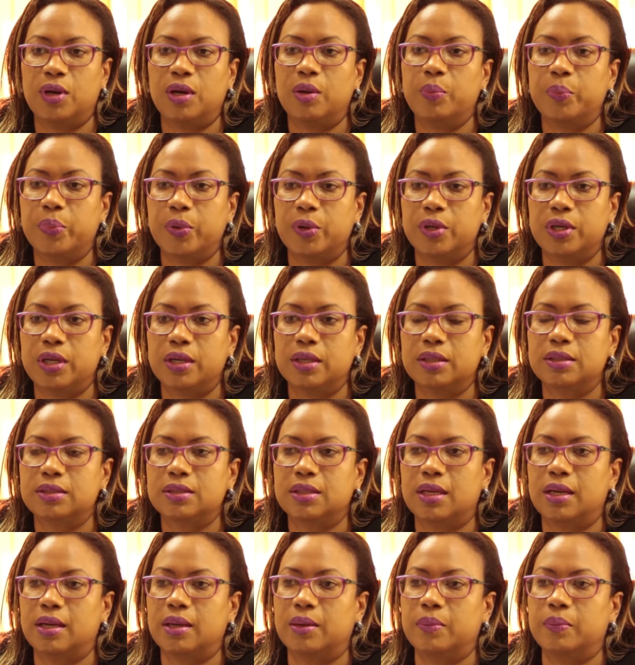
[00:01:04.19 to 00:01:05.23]
a product,
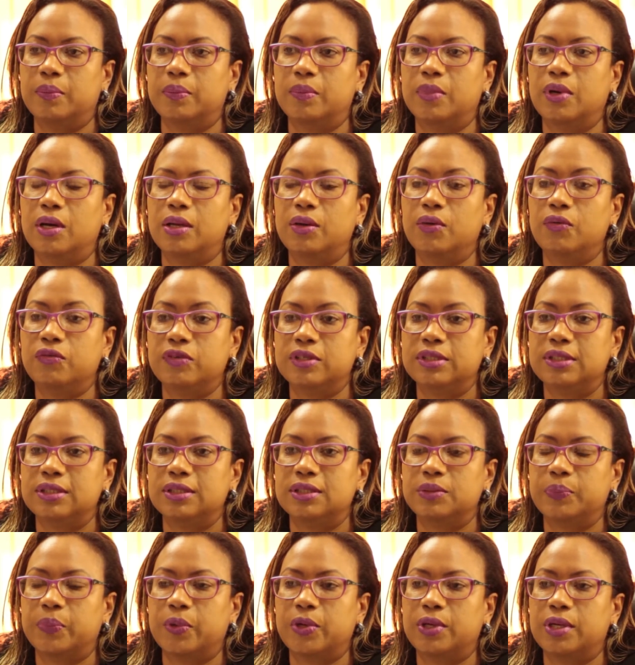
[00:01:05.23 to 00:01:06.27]
an
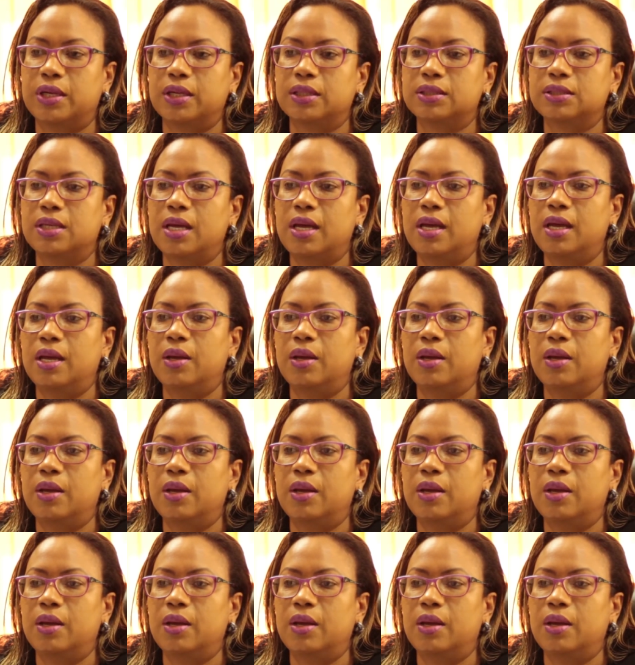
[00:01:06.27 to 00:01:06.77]
overseas product,